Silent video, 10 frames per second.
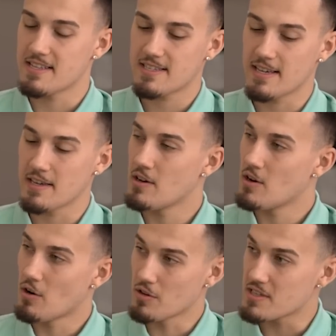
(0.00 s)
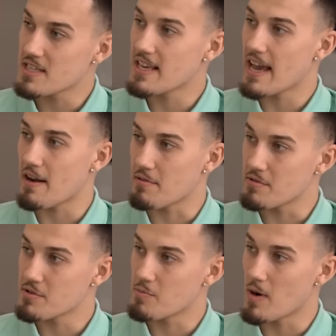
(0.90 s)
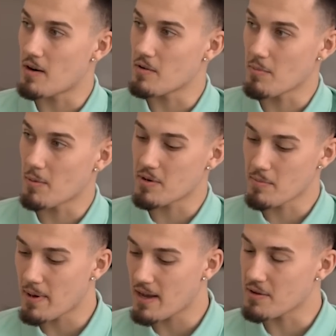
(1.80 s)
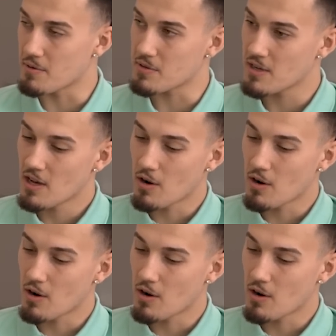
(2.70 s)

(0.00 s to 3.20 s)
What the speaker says: And see others in the area as well who might be doing better than yours.